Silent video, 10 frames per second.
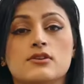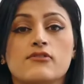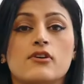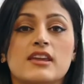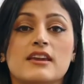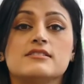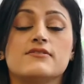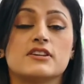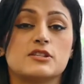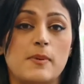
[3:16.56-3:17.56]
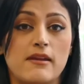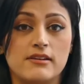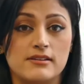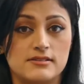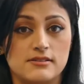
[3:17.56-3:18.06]
So I've got years of
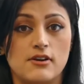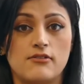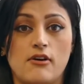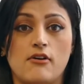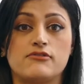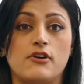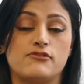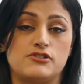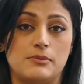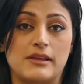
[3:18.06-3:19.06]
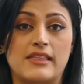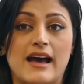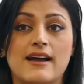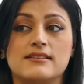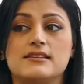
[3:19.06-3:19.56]
experience of doing
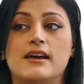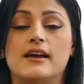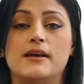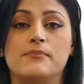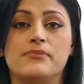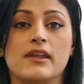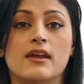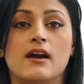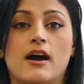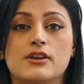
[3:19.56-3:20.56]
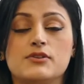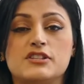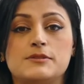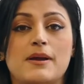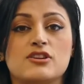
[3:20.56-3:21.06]
that. I use a
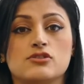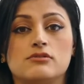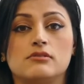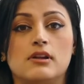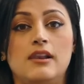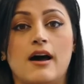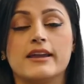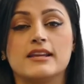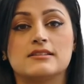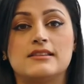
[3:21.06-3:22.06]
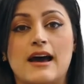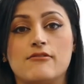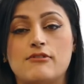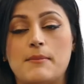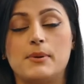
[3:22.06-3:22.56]
special light
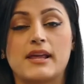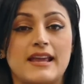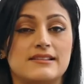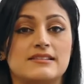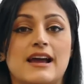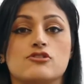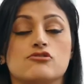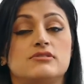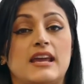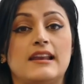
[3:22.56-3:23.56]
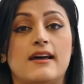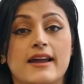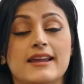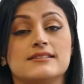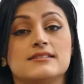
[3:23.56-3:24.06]
that replicates natural
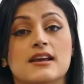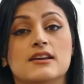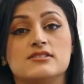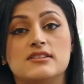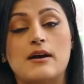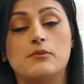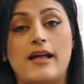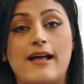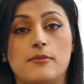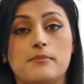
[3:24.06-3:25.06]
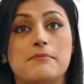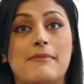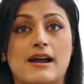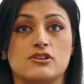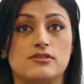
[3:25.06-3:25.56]
daylight, so that will help me
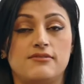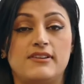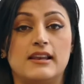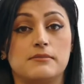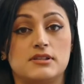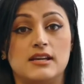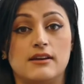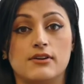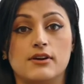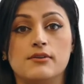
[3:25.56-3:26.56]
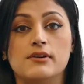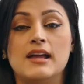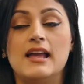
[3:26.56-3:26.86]
match the filling material.